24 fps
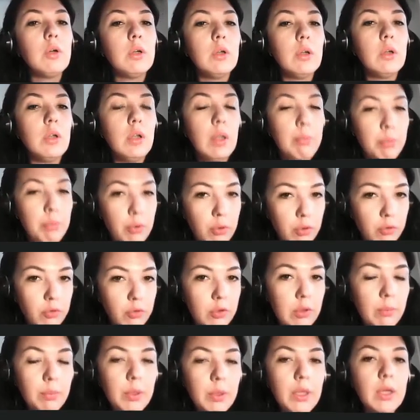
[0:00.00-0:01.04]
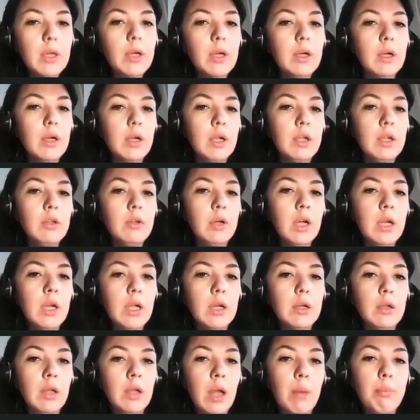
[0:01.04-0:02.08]
laparoscopy, in
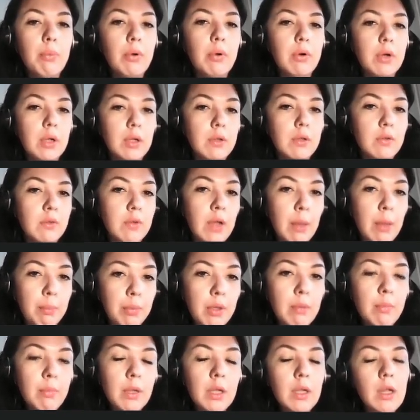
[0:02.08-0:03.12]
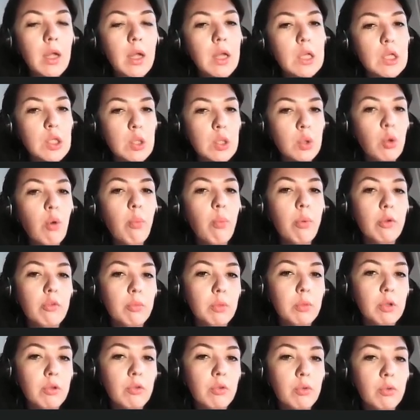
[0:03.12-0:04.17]
Greek, laparates abdomen, and scopus
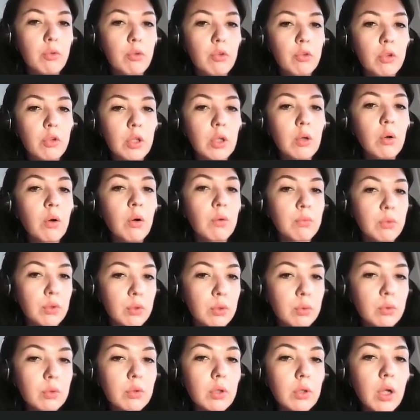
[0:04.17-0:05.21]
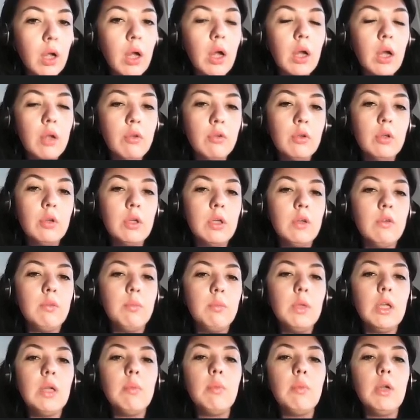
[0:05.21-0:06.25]
means to see or view. So it is
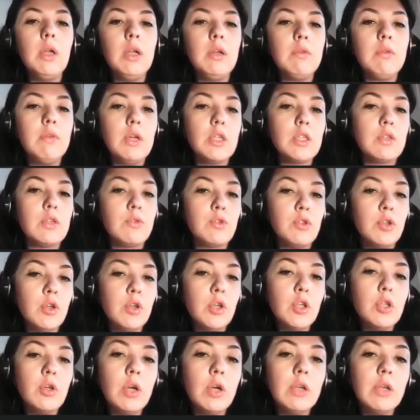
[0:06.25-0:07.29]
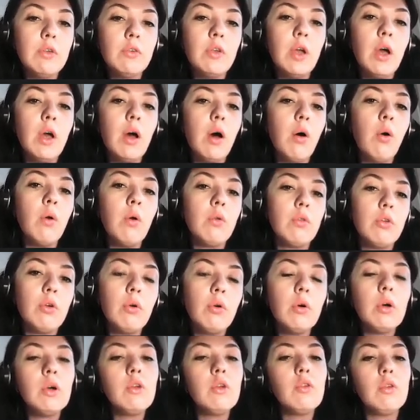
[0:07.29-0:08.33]
minimally invasive surgeries on the
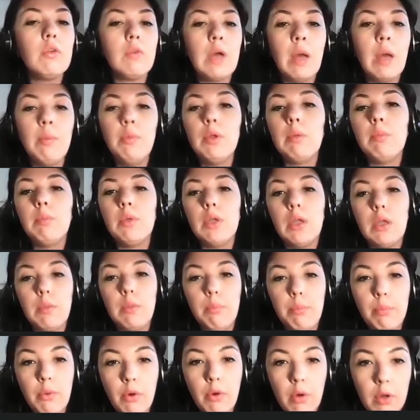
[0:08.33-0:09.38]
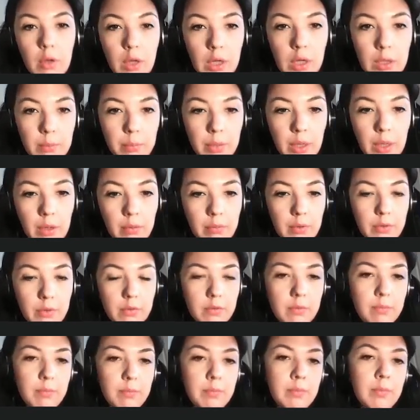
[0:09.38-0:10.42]
organs of abdomen and
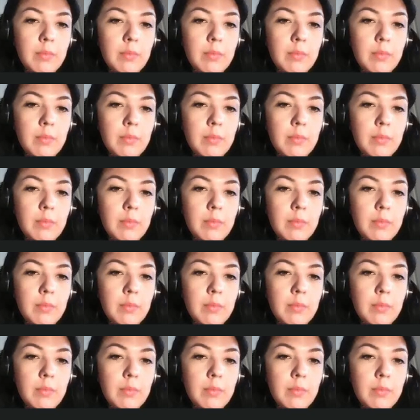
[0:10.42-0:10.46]
pelvis.